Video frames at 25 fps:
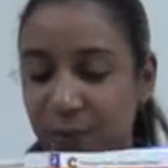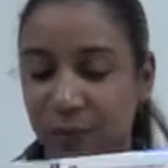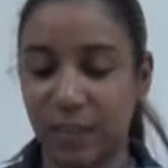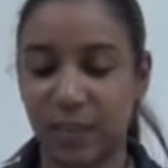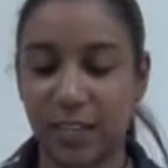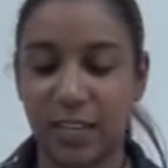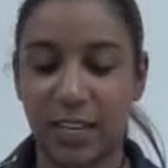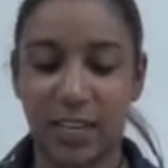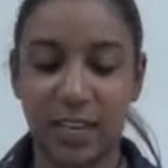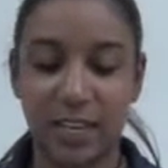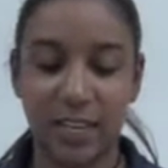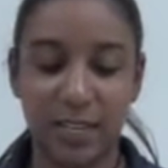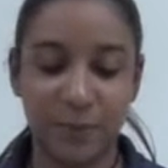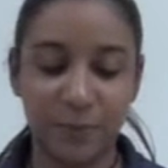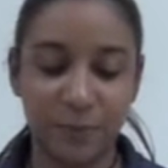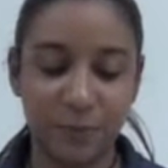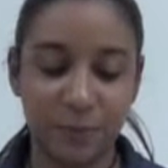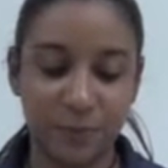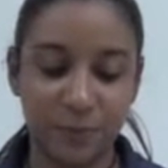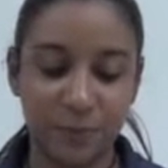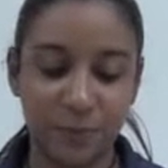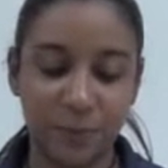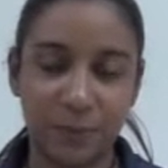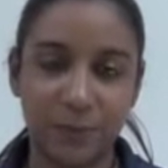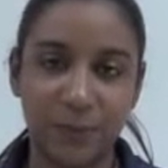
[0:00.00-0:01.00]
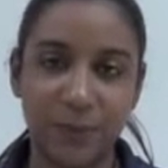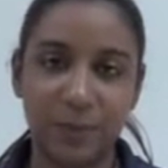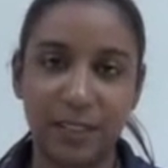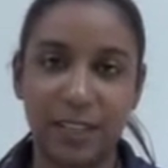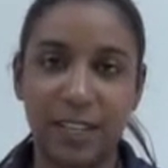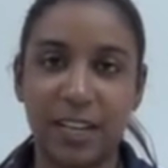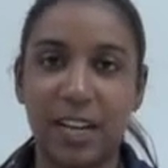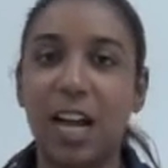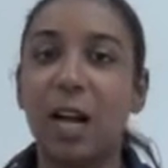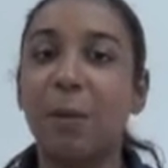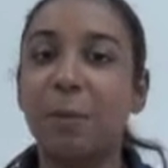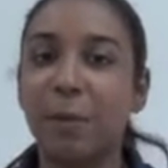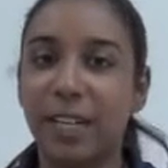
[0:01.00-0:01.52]
okay?
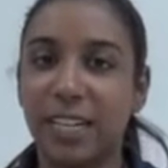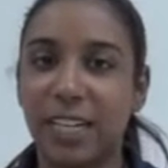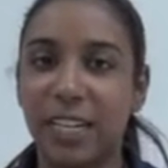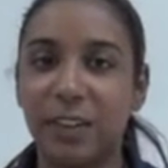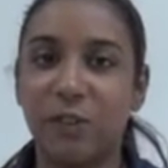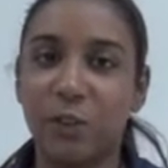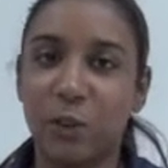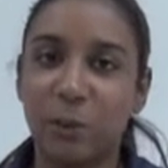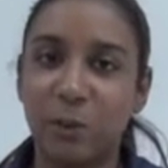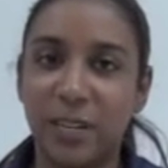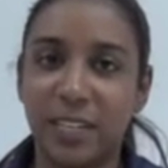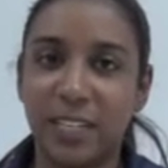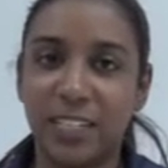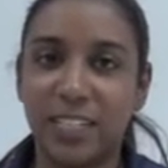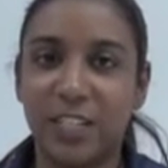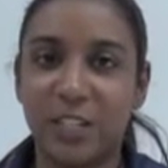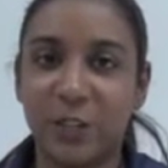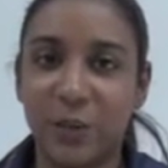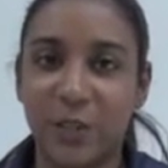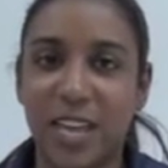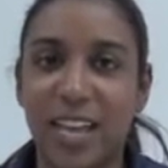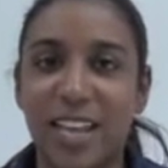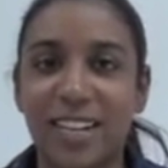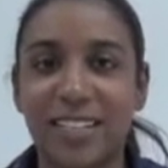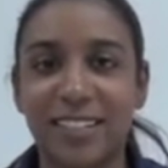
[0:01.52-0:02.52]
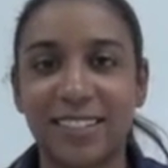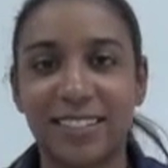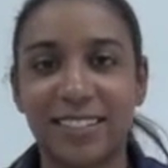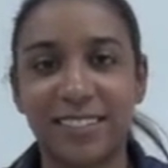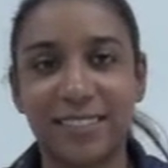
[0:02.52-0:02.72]
I'm gonna give you a minute to do that.